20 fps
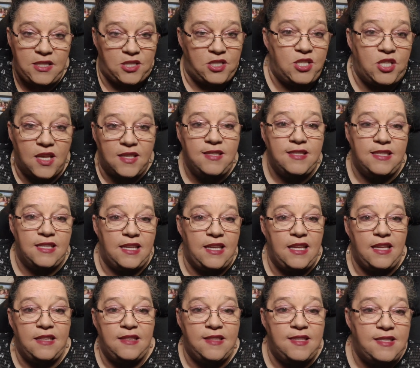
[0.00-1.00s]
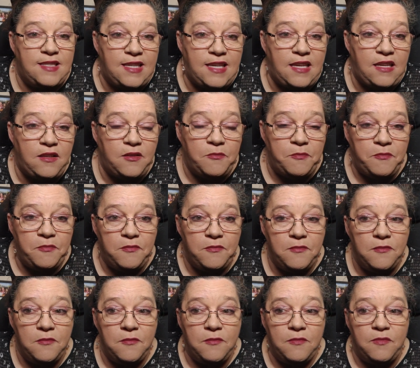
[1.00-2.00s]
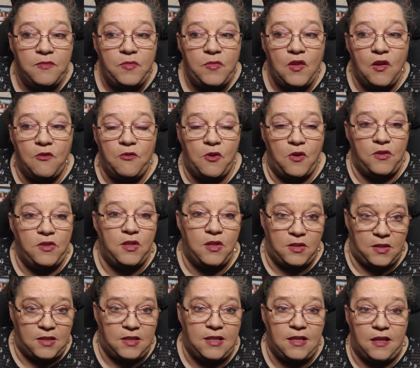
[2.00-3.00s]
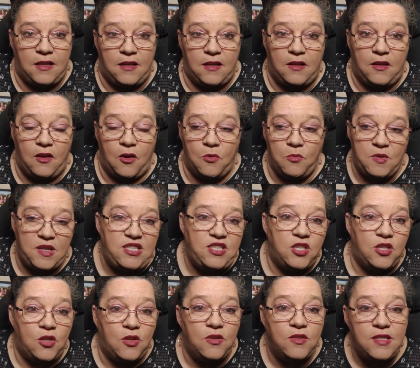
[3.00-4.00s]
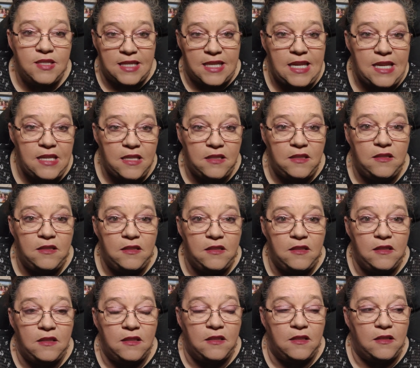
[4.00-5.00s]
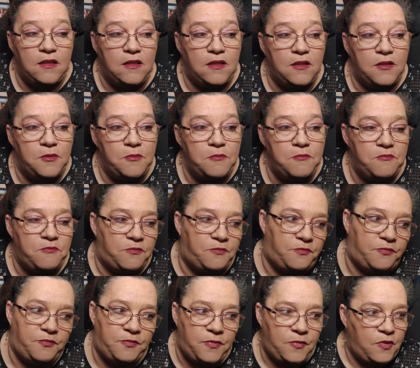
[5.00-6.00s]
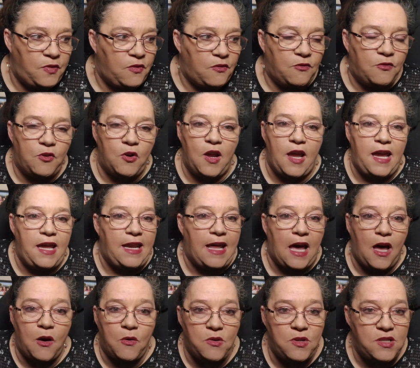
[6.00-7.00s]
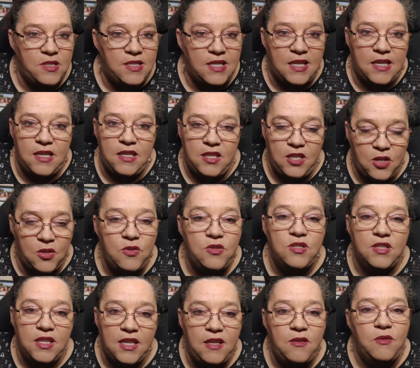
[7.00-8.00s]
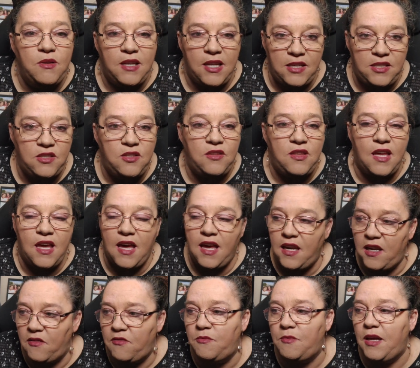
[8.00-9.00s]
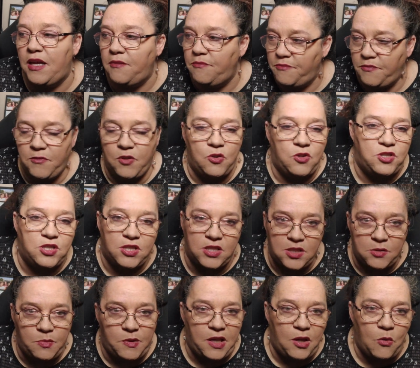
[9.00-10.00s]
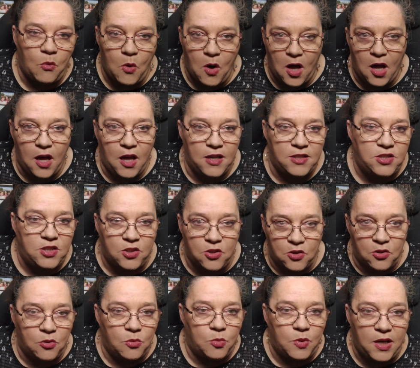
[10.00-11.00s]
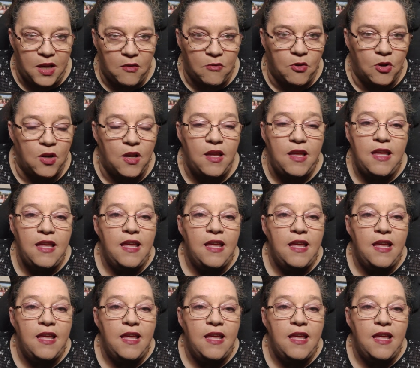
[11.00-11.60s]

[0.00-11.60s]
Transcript: just sitting in the seat for the original seat for 8 hours. And usually when I do that, if my cushion's being washed or whatever,